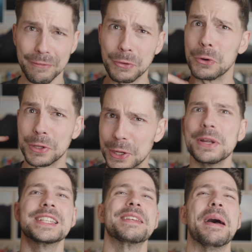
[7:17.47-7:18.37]
If you're
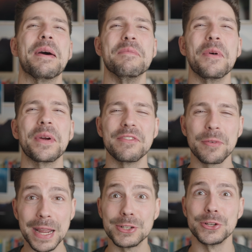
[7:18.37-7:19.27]
curious about more
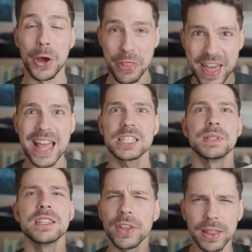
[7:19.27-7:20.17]
information on that,
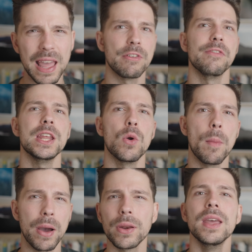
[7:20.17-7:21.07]
specifically I have a video
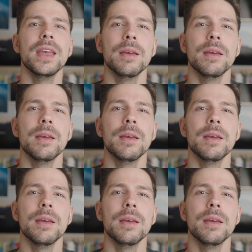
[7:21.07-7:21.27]
about